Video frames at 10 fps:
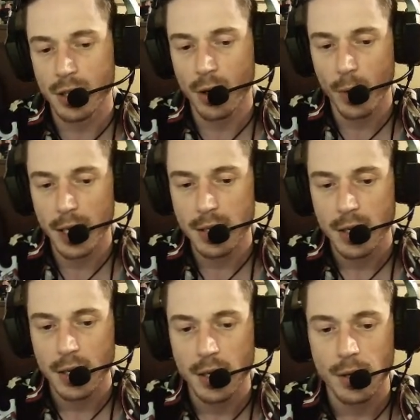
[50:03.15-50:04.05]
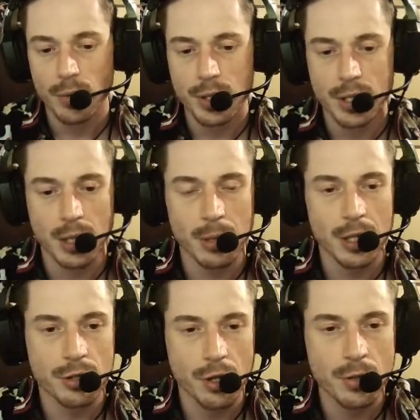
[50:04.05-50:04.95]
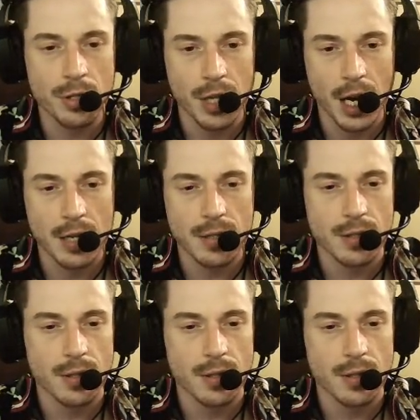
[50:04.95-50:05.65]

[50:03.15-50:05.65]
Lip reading: await, which is going to be the toast task.